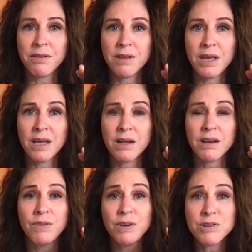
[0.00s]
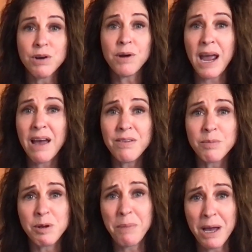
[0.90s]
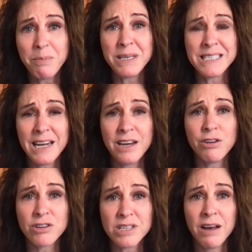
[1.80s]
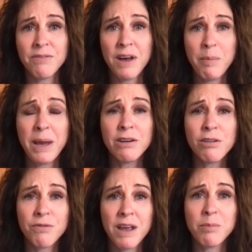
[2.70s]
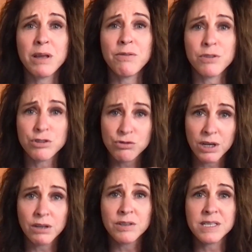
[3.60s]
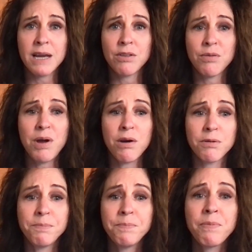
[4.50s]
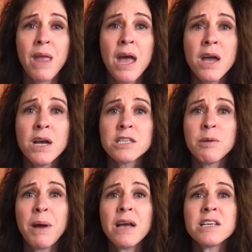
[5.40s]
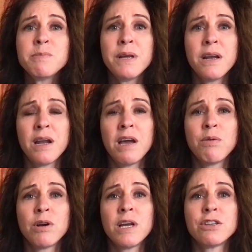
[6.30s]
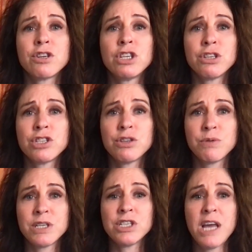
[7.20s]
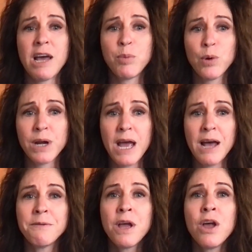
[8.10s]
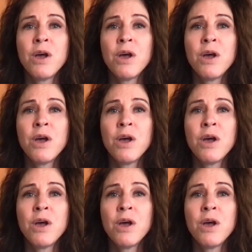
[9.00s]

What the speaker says: And if you don't have them, you might be setting yourself up and your family for struggles down the road. So my husband and I were introduced to Rich Dad, Poor Dad.